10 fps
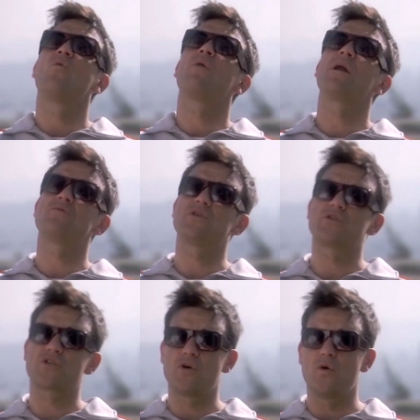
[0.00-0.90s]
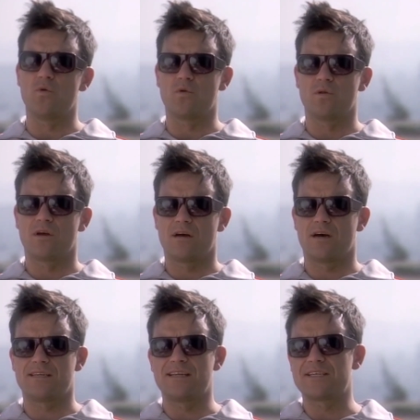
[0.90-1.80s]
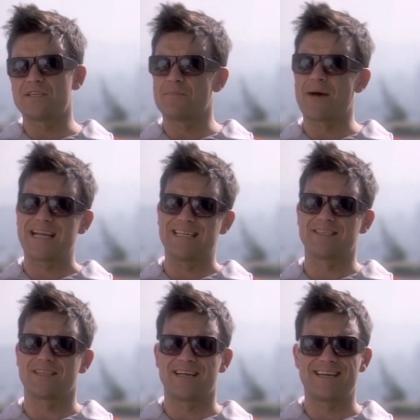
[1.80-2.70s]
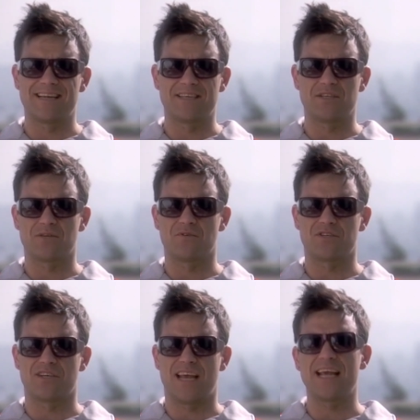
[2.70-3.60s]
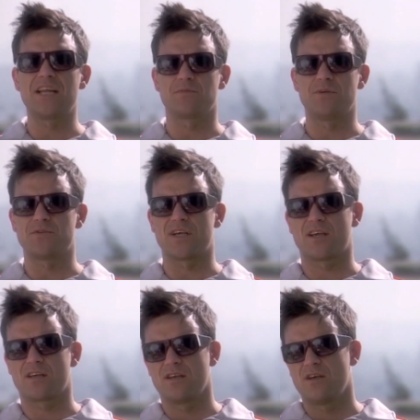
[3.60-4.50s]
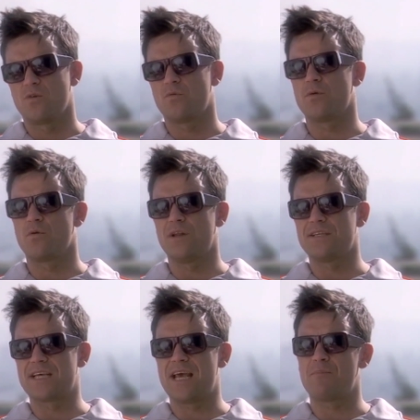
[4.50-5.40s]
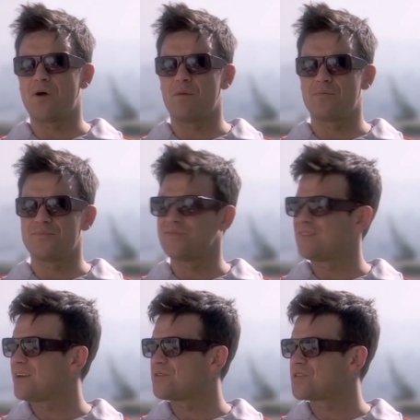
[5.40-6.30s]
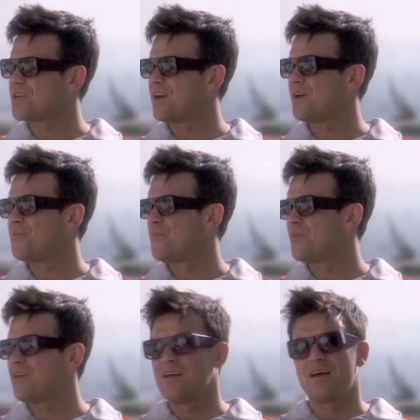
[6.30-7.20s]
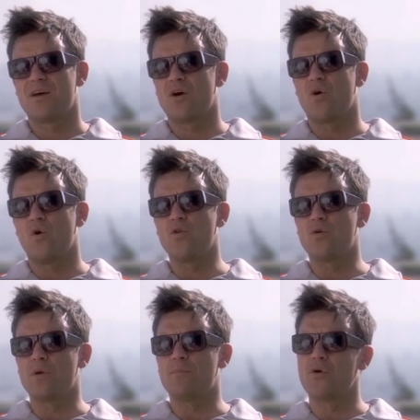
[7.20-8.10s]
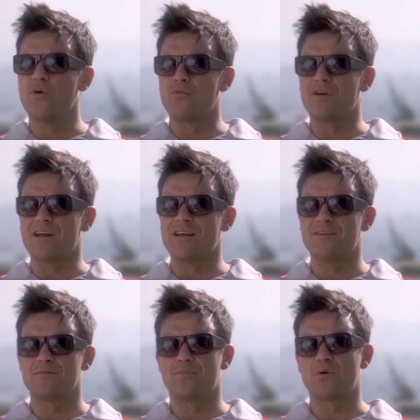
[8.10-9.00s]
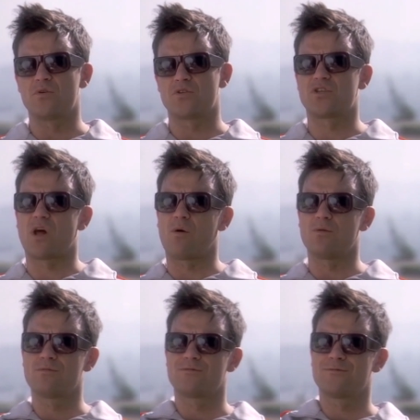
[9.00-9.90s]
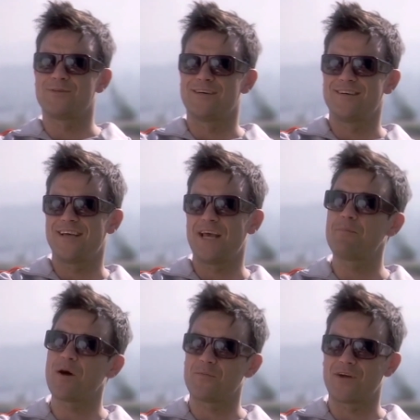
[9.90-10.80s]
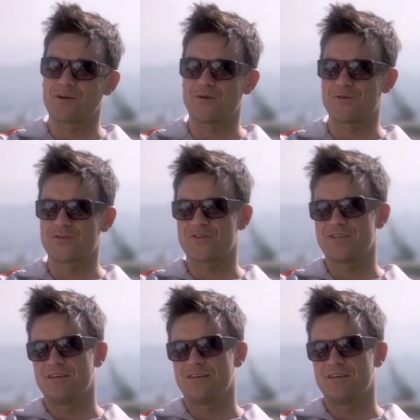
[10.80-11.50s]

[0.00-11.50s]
When I was at school, I didn't listen to bands and I didn't listen to much English music. We were all into hip hop, and that's uh, all that we bought really, bought and stole, were hip hop records.